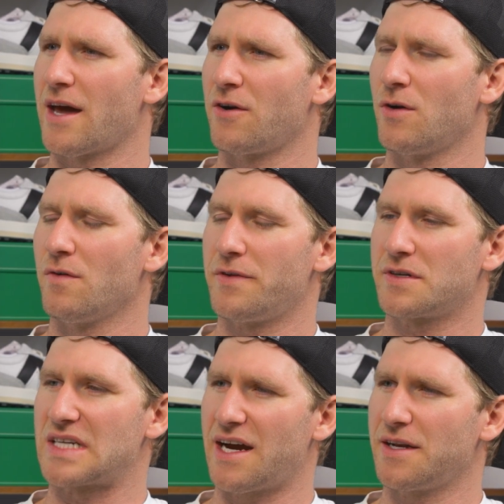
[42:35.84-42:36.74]
Yeah, I don't know if they're
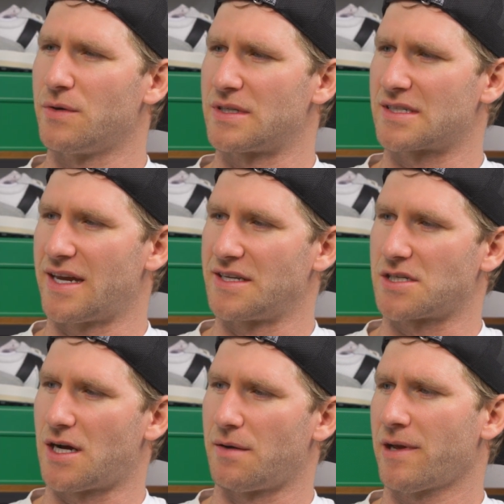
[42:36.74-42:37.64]
tied to a skate
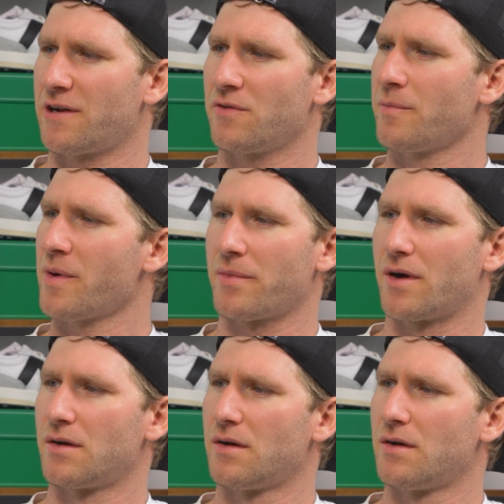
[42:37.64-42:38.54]
shop. I don't remember.